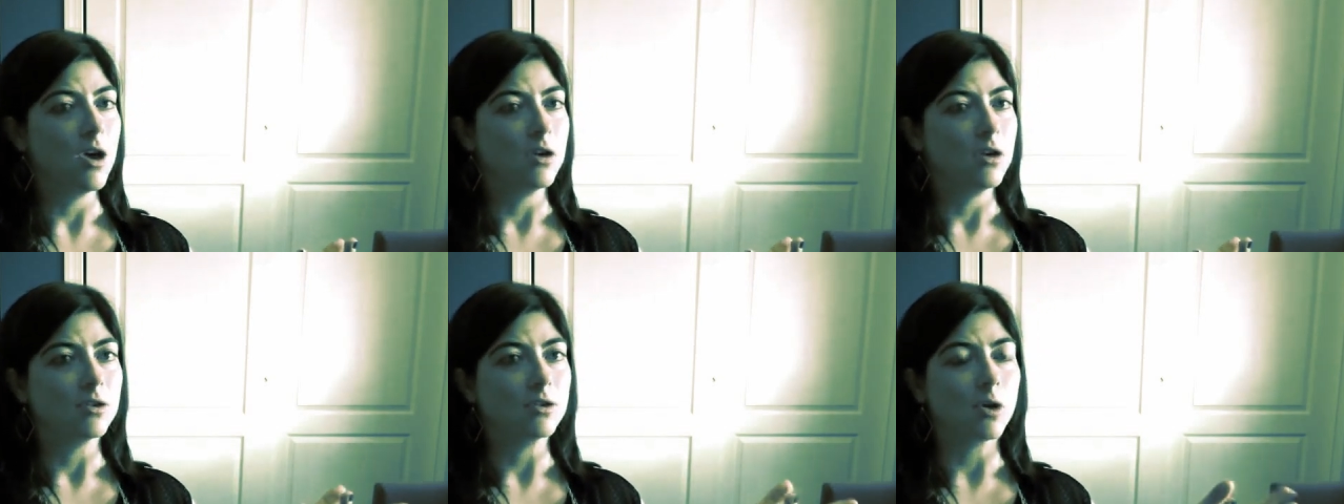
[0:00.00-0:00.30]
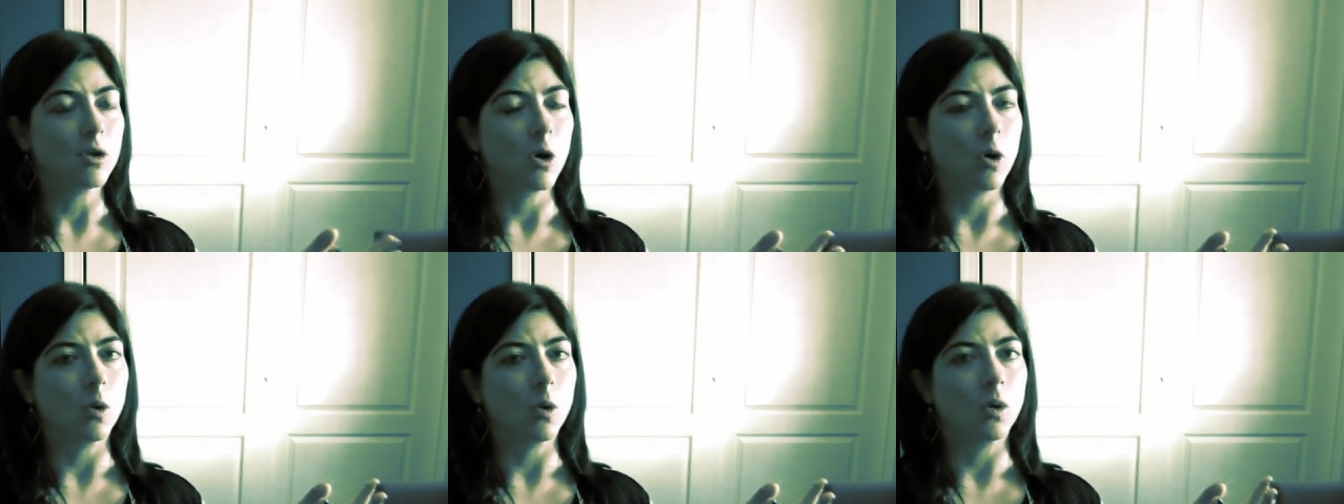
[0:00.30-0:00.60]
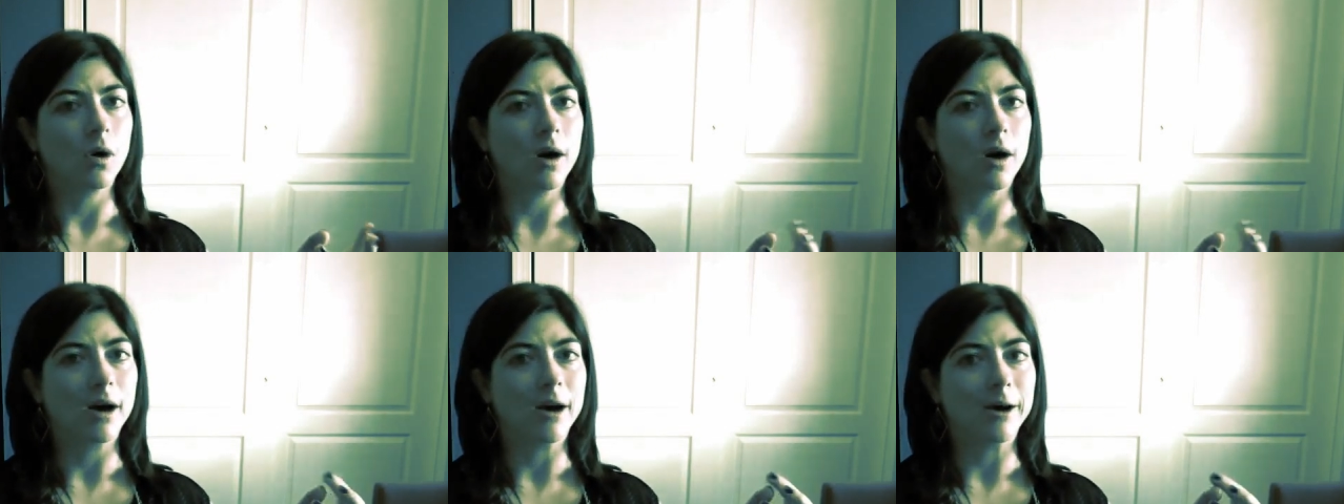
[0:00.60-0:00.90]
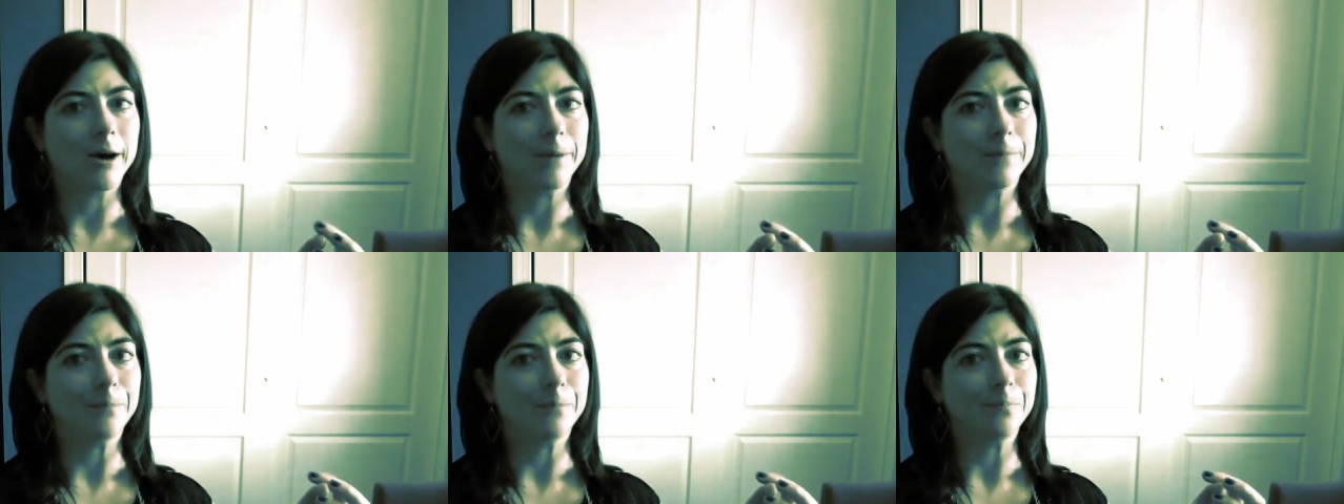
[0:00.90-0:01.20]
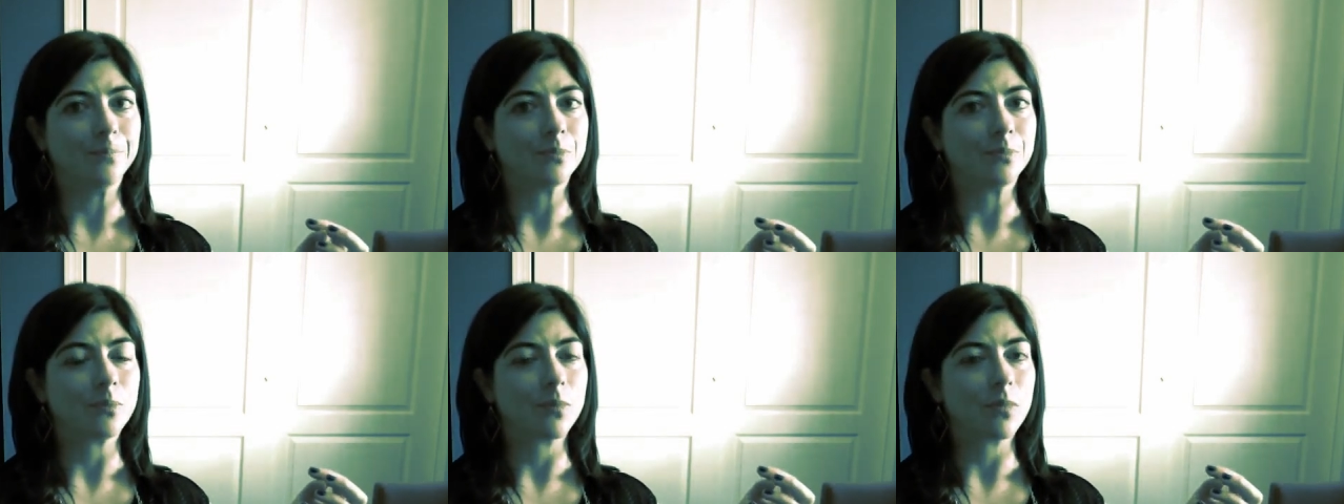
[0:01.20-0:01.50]
So
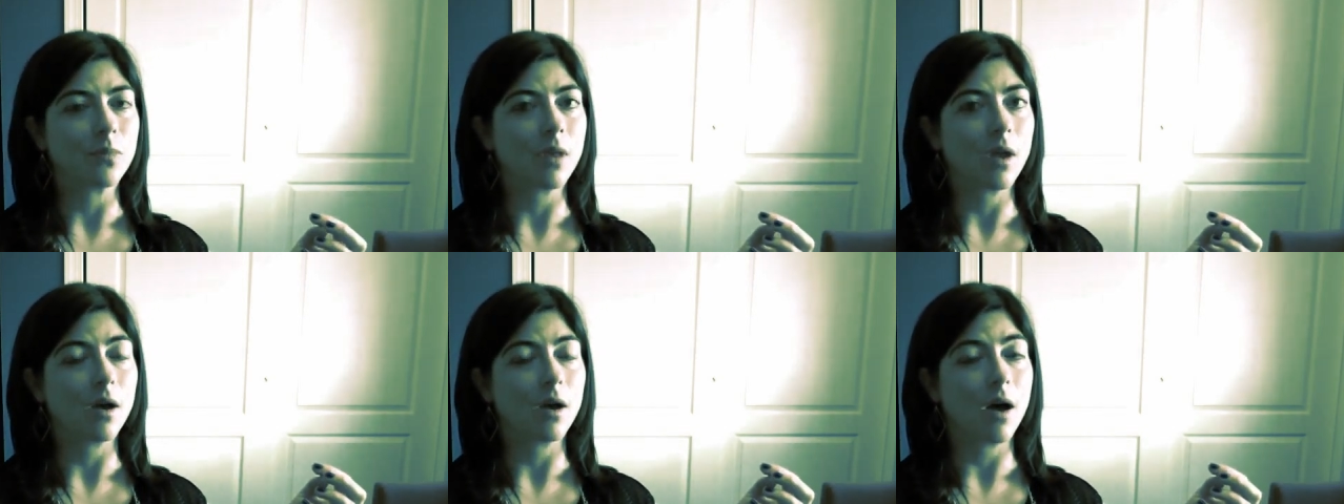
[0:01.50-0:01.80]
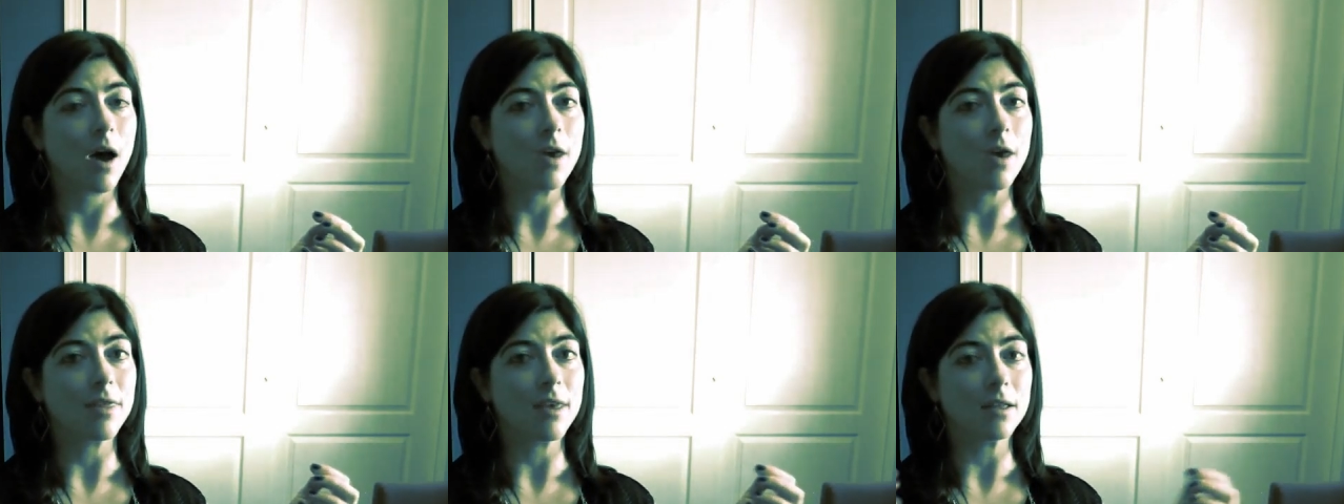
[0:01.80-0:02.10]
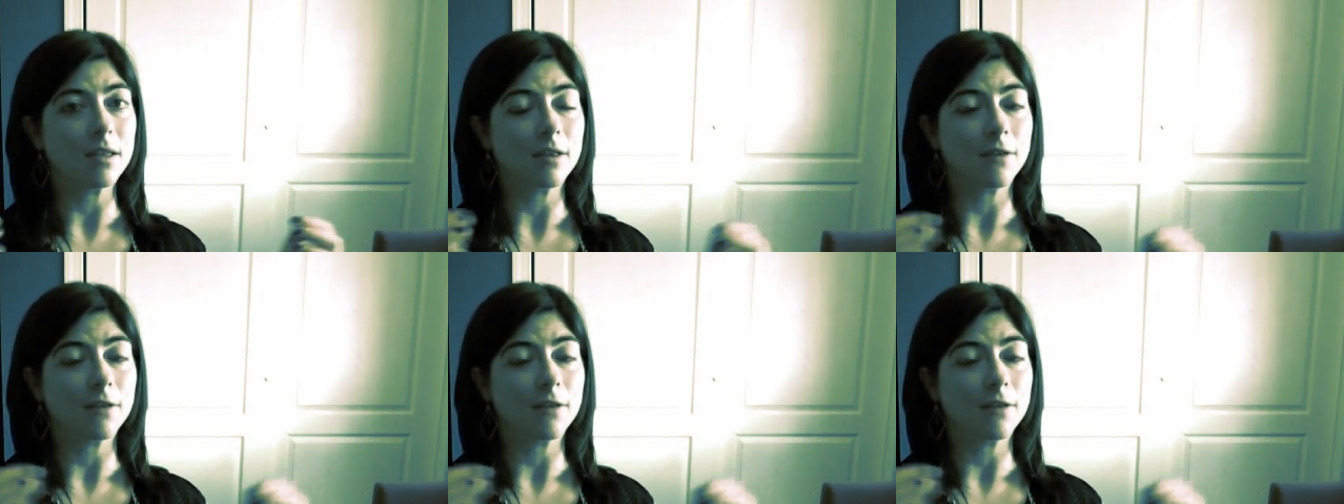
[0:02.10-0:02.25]
I think the